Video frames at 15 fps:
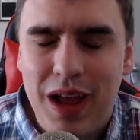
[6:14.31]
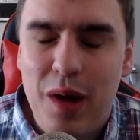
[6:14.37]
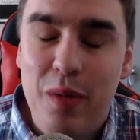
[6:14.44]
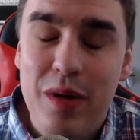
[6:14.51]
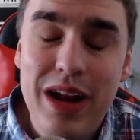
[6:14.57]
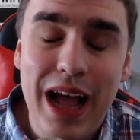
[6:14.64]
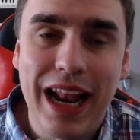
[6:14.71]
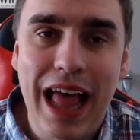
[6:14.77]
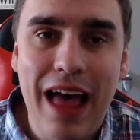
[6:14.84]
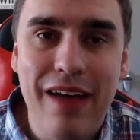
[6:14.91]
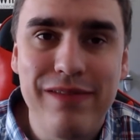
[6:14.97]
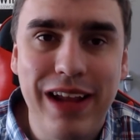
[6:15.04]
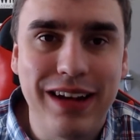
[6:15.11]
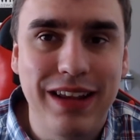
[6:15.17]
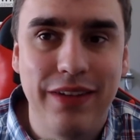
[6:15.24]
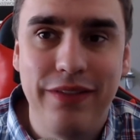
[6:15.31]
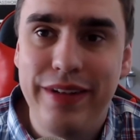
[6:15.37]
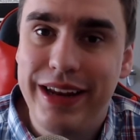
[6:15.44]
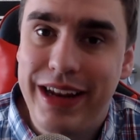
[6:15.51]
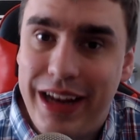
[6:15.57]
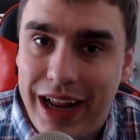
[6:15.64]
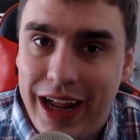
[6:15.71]
We're not going to have an
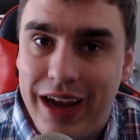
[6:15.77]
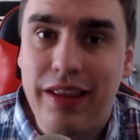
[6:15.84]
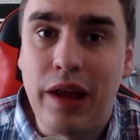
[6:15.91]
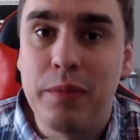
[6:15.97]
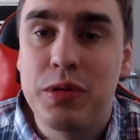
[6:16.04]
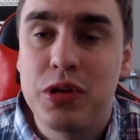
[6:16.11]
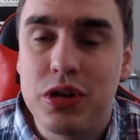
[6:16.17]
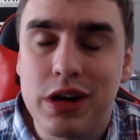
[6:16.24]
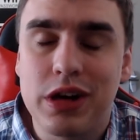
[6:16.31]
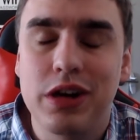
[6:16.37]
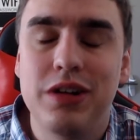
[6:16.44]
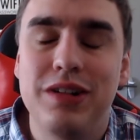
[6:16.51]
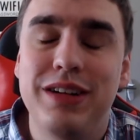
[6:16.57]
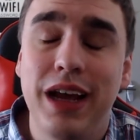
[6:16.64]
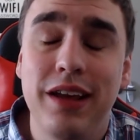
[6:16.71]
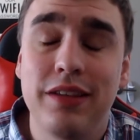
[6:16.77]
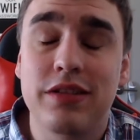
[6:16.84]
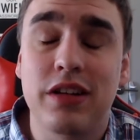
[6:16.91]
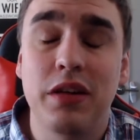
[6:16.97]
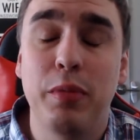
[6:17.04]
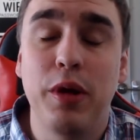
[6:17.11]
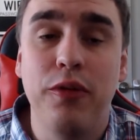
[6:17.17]
activity today because I'm sure your day is
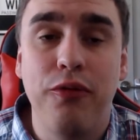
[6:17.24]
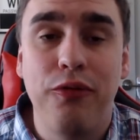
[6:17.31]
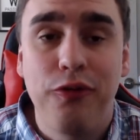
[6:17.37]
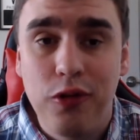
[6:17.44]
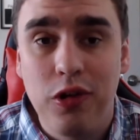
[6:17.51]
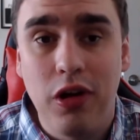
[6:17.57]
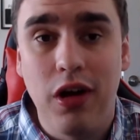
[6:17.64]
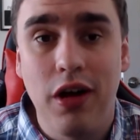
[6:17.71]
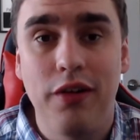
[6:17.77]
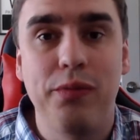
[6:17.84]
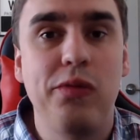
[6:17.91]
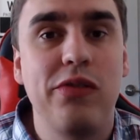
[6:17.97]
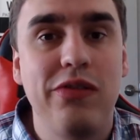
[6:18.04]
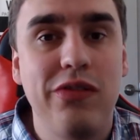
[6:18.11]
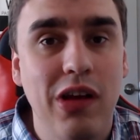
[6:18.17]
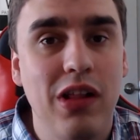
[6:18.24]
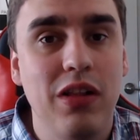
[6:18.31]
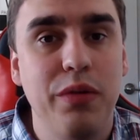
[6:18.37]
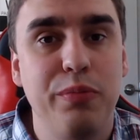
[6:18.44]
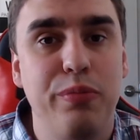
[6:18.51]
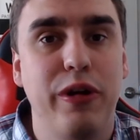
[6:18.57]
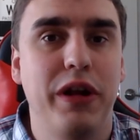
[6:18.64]
going to be full of
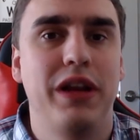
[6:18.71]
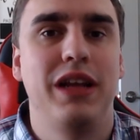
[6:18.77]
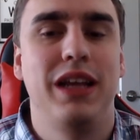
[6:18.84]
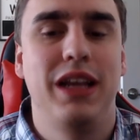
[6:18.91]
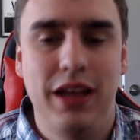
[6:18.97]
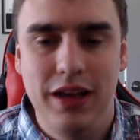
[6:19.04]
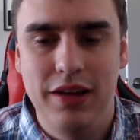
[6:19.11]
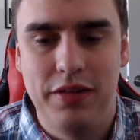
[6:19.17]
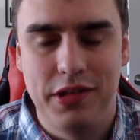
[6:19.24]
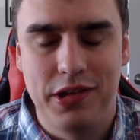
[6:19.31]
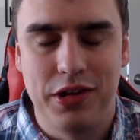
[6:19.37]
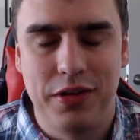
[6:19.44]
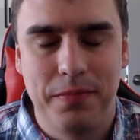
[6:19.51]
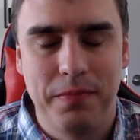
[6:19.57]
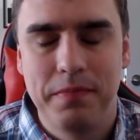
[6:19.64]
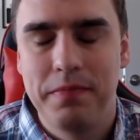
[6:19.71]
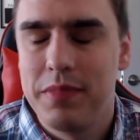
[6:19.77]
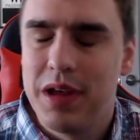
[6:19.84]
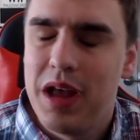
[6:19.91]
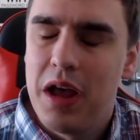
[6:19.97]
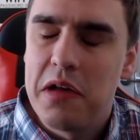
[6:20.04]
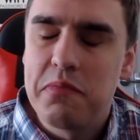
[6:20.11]
celebrating Easter.
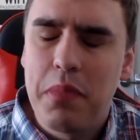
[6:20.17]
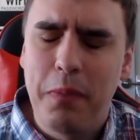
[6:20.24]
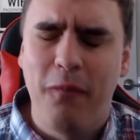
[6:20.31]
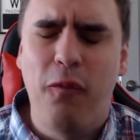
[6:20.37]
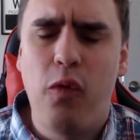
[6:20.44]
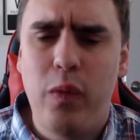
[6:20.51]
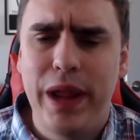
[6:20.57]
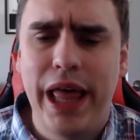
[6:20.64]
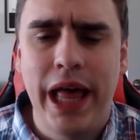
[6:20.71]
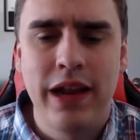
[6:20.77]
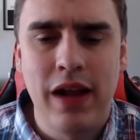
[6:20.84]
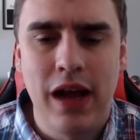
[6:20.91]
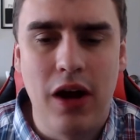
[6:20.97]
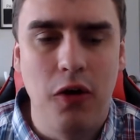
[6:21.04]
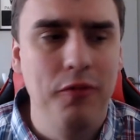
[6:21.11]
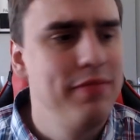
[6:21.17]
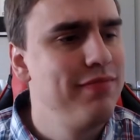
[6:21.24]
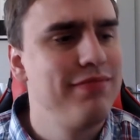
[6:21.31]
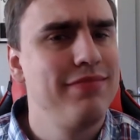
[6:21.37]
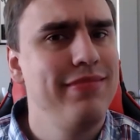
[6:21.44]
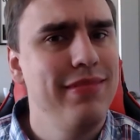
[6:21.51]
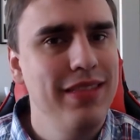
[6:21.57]
Before we head out,
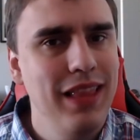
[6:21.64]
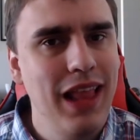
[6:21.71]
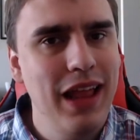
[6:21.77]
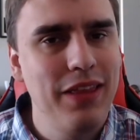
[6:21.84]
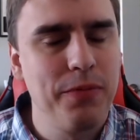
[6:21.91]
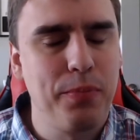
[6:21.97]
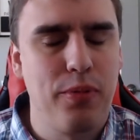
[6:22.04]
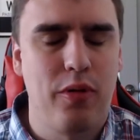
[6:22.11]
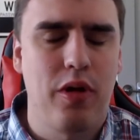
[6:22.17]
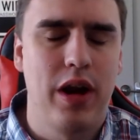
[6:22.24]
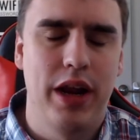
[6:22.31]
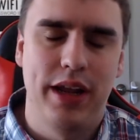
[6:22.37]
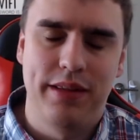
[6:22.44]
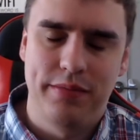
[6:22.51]
let's pray.